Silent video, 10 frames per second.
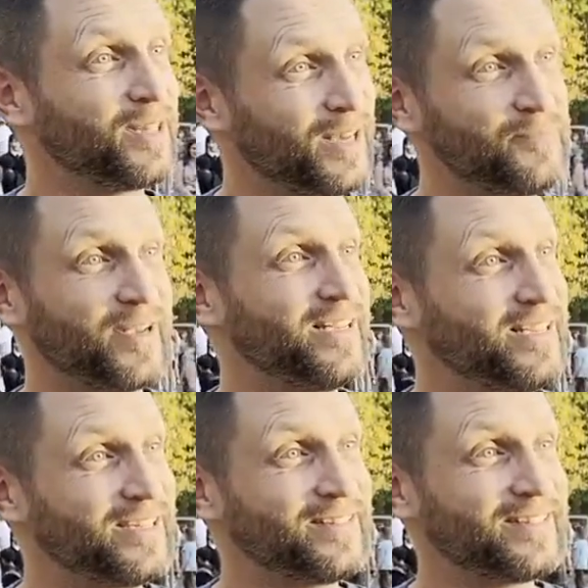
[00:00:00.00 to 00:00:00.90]
love being
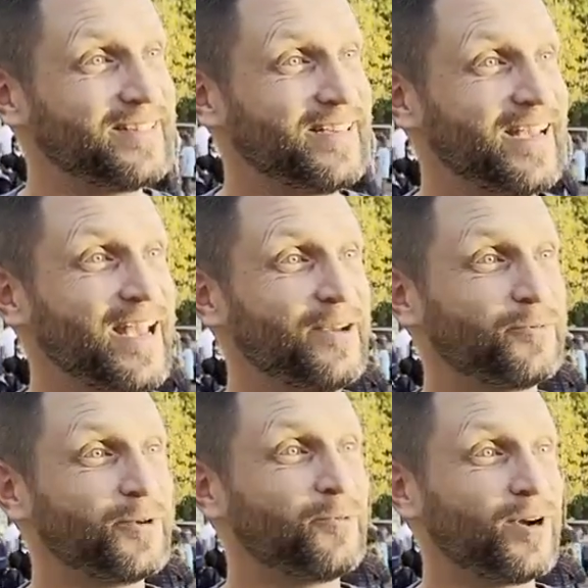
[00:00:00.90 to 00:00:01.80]
here and
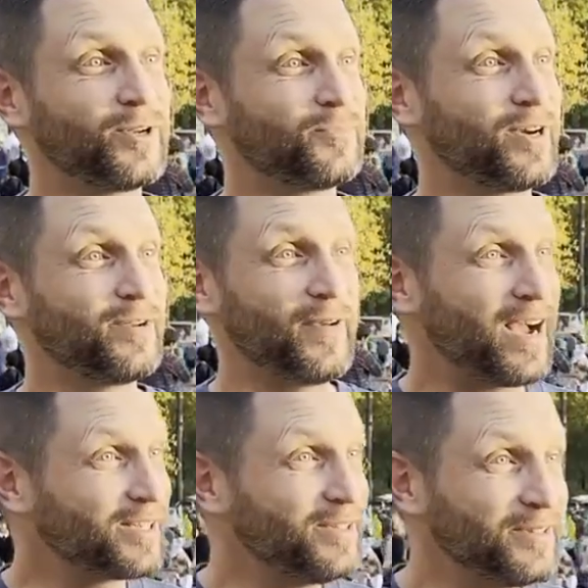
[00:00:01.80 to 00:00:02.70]
we want to bring
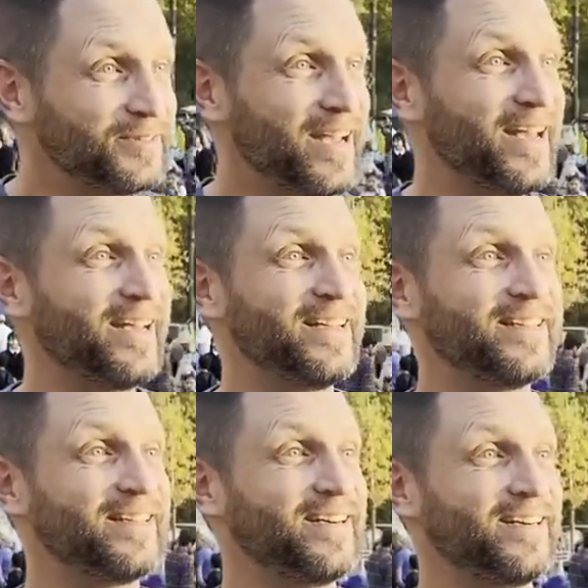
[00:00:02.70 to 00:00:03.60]
value and
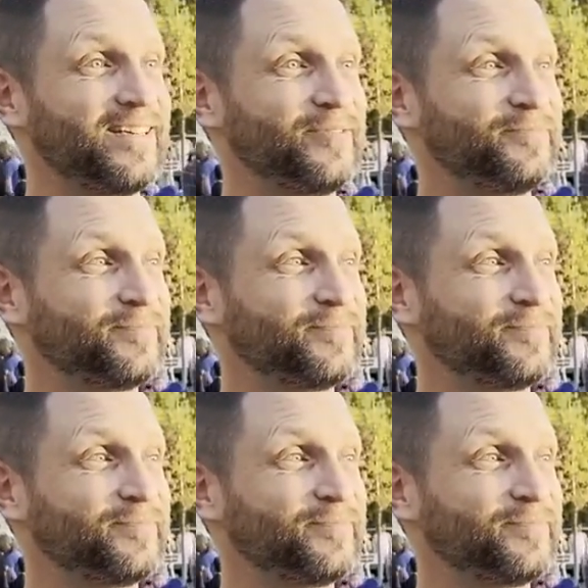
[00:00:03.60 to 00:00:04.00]
um,